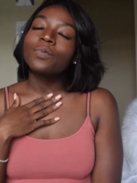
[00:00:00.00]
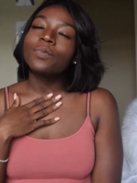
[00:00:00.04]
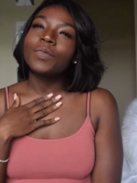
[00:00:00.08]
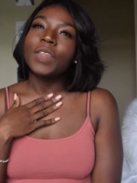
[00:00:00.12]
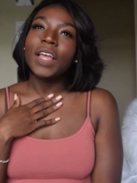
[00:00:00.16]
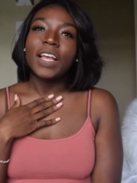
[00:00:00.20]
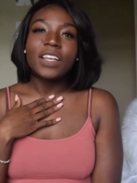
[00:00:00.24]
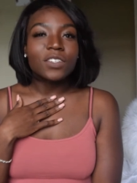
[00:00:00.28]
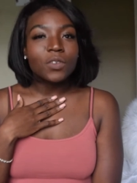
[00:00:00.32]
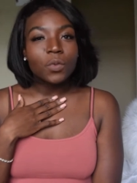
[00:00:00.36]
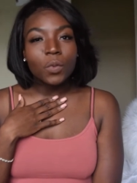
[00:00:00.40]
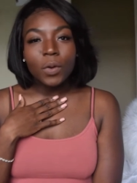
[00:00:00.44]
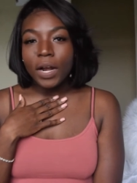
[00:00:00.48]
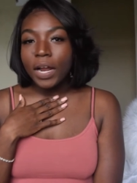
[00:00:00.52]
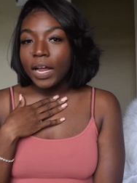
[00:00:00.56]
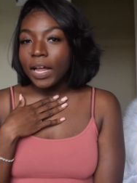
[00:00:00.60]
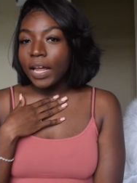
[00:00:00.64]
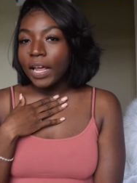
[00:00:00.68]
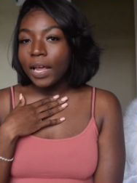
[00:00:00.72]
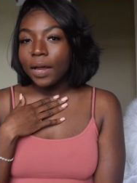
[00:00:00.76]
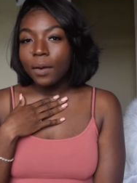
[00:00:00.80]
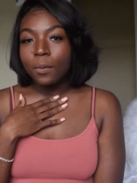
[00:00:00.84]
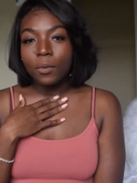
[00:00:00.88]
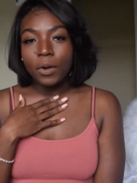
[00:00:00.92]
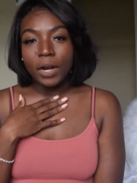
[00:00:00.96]
that's where I
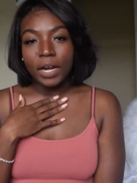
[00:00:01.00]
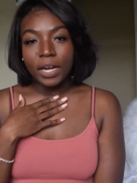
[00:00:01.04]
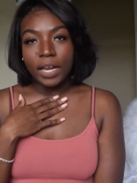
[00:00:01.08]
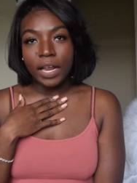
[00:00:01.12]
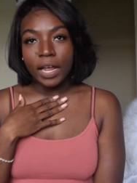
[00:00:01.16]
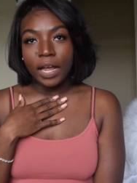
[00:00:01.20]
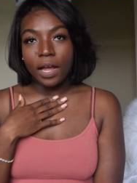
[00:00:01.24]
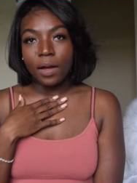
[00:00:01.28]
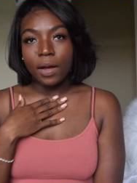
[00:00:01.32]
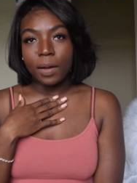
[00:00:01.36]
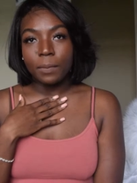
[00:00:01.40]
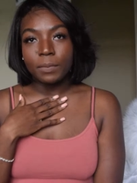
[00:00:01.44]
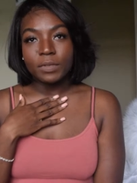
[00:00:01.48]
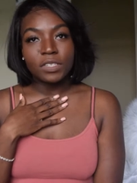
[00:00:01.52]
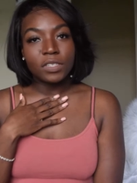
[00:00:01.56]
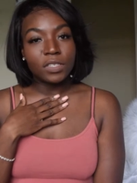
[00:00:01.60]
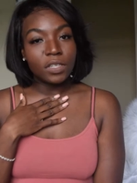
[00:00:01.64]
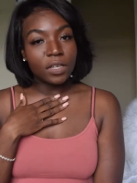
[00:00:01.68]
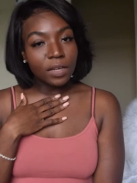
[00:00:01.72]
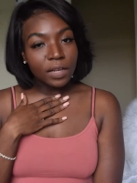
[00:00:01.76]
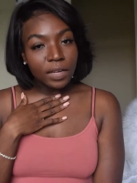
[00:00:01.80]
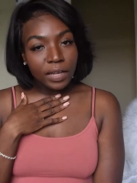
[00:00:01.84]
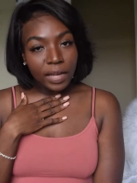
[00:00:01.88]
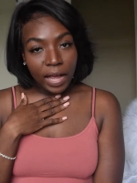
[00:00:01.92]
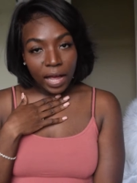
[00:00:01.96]
am right now. I'm
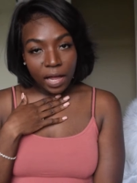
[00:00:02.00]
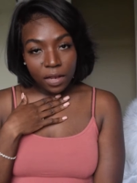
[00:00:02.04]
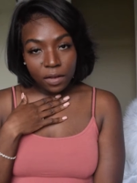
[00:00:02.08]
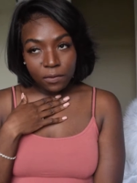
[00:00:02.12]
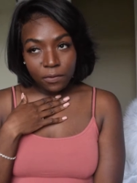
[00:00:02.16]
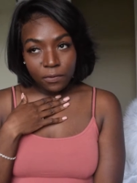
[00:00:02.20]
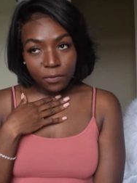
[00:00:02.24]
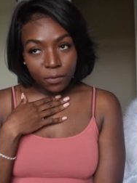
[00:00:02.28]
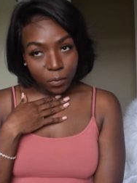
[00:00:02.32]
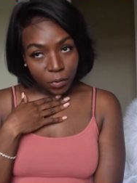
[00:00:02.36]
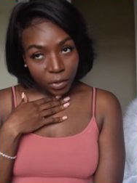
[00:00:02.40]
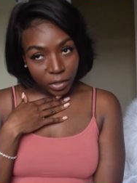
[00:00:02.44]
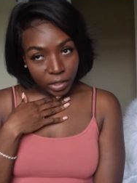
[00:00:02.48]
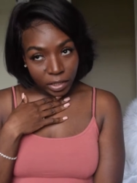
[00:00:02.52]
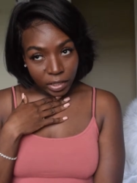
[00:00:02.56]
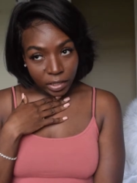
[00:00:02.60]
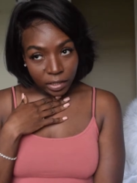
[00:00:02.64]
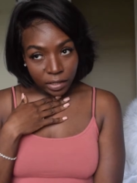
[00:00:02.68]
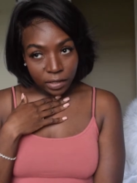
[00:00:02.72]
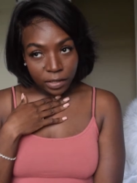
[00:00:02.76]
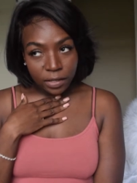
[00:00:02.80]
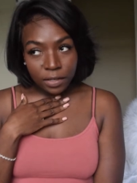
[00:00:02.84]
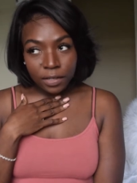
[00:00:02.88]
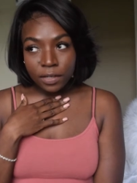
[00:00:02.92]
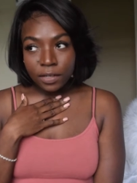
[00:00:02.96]
still in
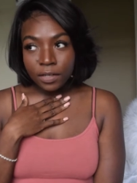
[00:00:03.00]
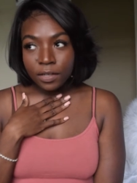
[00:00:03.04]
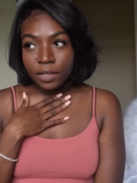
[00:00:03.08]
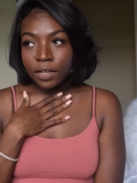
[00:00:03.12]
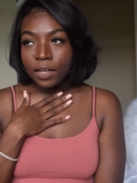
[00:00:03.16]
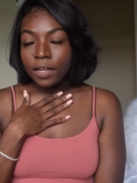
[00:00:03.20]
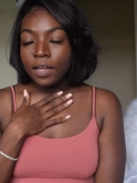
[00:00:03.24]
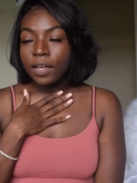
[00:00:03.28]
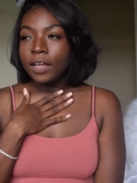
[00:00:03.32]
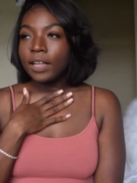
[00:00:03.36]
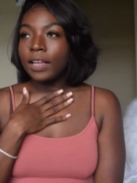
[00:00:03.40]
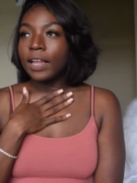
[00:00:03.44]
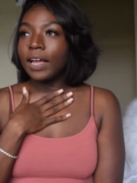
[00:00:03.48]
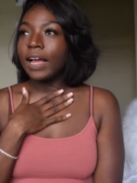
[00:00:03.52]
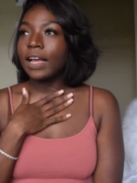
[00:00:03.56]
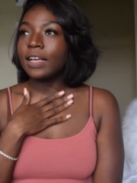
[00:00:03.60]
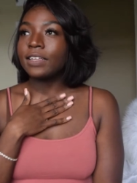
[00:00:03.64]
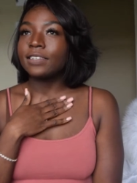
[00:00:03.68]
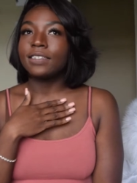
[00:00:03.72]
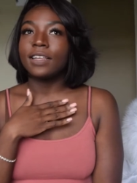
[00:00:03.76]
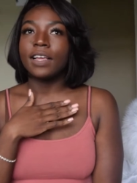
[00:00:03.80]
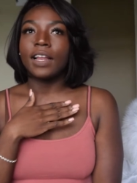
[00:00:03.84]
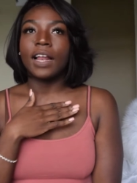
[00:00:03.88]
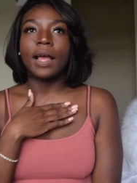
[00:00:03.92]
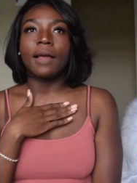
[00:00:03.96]
California. Like I
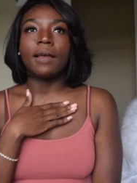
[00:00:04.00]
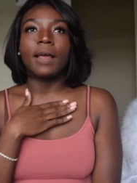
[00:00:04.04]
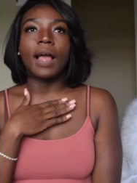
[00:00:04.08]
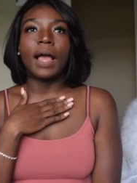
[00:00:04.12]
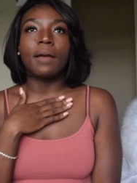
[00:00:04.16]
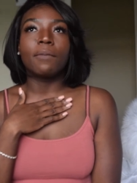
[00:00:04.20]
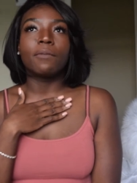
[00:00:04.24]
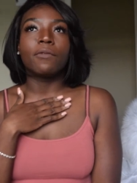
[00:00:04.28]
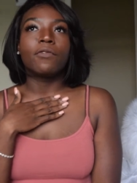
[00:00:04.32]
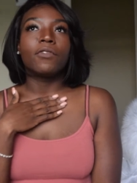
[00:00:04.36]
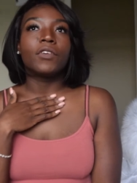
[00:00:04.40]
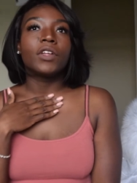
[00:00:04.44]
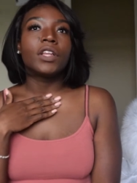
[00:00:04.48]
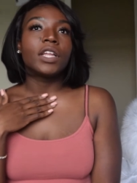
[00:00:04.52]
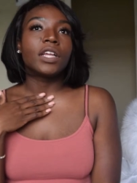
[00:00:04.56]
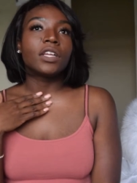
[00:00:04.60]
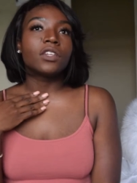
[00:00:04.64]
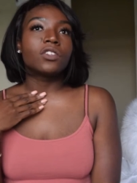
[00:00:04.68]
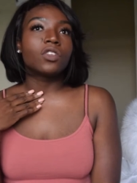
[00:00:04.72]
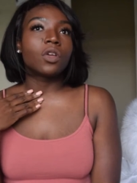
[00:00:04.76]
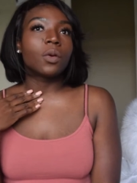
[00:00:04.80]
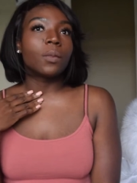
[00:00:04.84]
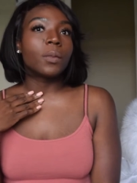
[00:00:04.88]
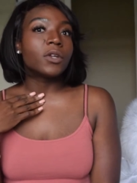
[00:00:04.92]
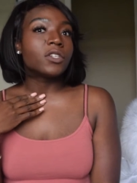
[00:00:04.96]
said, I'm feeling
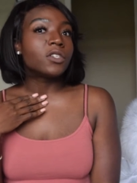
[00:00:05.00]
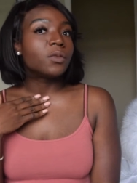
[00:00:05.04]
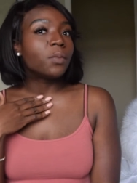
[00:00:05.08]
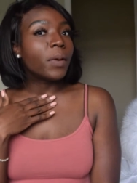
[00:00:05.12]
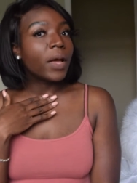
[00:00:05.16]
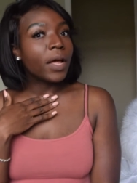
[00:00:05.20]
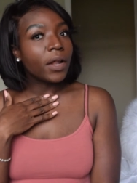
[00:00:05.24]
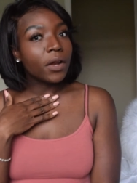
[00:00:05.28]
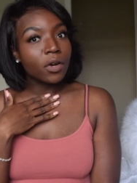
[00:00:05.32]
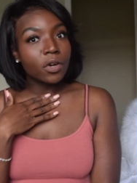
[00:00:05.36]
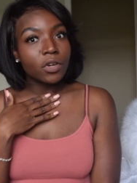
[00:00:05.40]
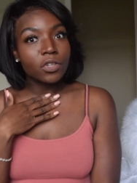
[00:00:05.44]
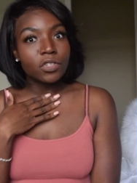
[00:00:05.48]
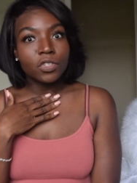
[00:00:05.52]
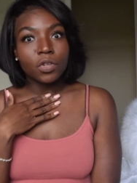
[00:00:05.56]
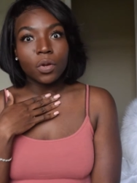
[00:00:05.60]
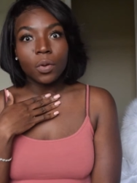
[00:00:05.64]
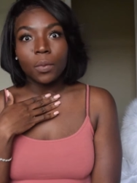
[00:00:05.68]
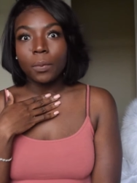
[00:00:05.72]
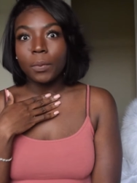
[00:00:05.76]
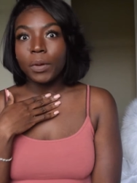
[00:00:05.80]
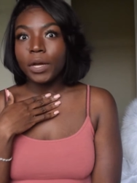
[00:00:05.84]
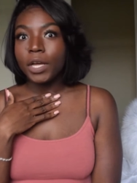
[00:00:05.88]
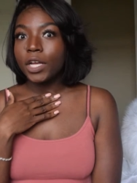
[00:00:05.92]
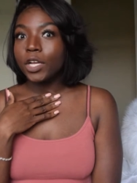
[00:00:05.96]
so much better, so
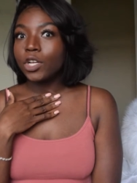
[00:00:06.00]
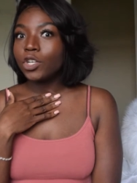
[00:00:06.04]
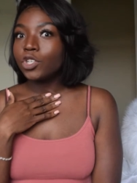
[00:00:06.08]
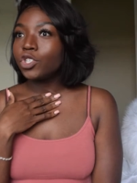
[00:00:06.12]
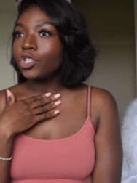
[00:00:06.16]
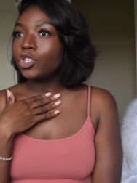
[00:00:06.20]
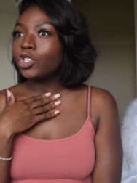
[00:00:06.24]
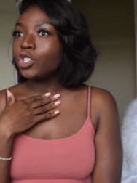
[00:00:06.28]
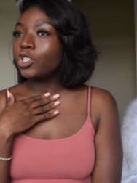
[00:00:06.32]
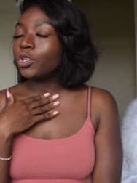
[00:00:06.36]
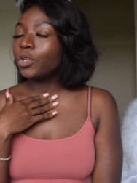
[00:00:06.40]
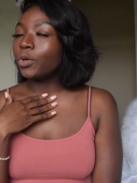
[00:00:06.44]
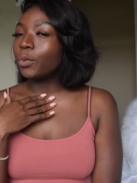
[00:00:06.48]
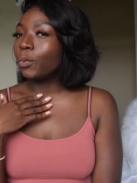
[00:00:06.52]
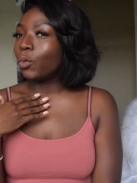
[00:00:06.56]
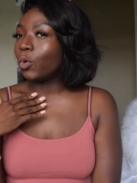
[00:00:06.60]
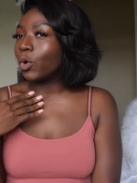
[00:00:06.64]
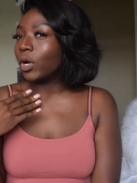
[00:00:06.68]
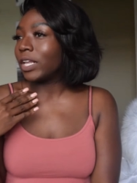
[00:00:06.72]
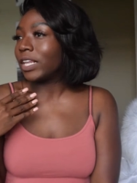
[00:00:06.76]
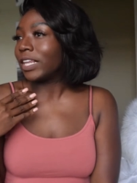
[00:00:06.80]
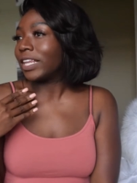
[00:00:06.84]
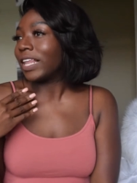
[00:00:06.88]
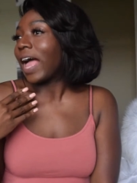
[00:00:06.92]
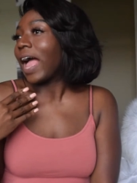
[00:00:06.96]
much
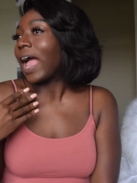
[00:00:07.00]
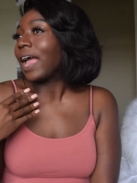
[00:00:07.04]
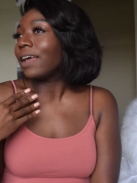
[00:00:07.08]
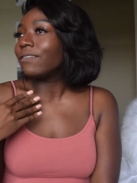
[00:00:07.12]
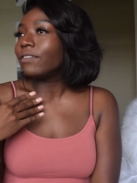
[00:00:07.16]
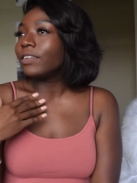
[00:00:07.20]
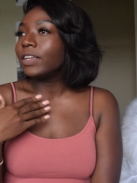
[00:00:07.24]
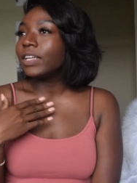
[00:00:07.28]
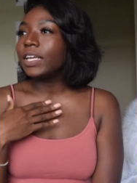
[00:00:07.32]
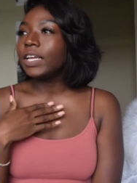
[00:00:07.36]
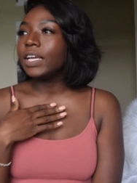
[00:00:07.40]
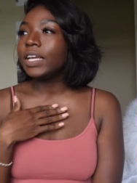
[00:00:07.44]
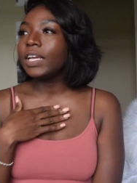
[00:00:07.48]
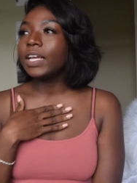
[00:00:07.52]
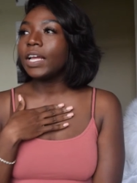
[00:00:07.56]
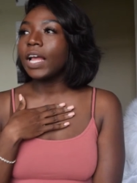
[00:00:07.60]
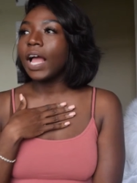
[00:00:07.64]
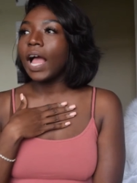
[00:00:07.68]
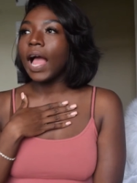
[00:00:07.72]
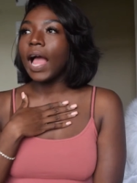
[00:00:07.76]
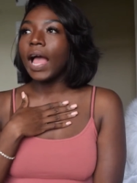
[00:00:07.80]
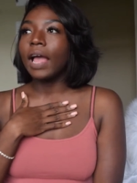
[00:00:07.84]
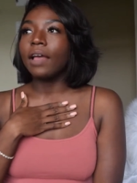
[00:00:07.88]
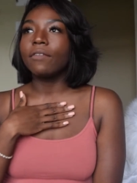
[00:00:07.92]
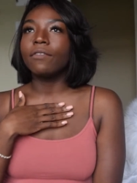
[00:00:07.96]
more lively.
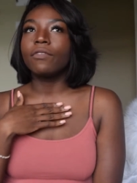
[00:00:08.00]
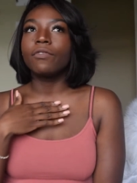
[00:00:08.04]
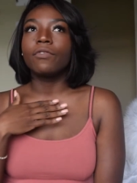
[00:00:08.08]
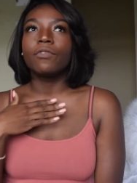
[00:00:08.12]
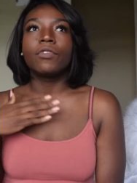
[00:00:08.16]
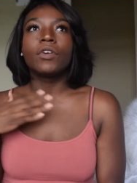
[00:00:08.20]
I